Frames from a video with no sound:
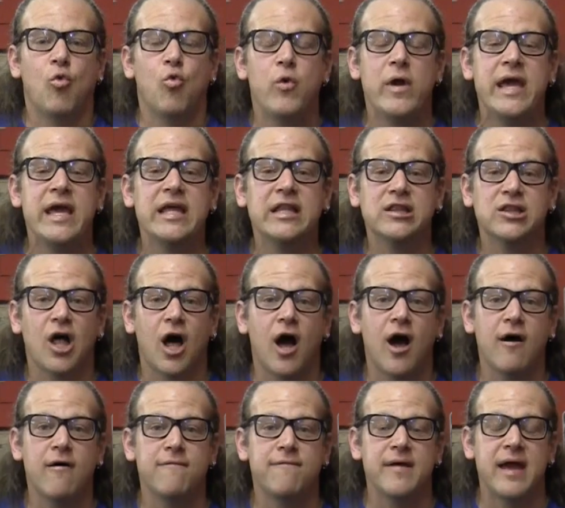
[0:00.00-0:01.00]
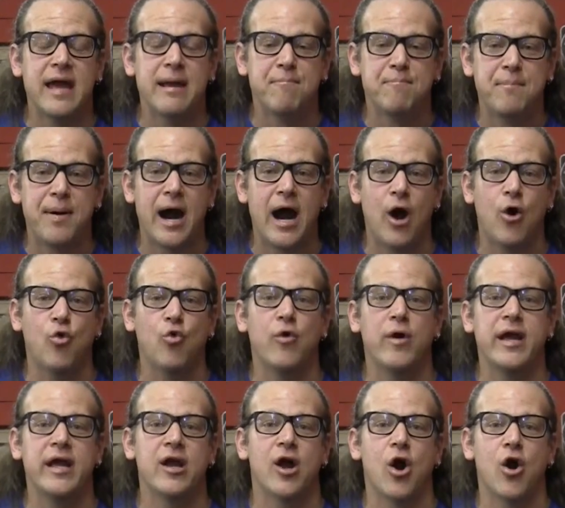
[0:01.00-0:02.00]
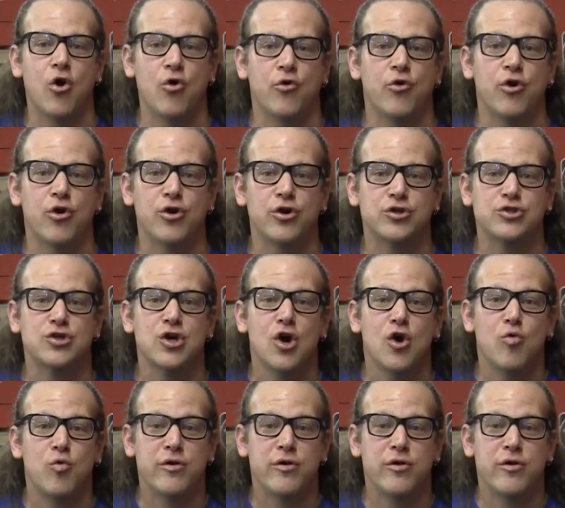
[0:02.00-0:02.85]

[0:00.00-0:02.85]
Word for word: We love empowering owners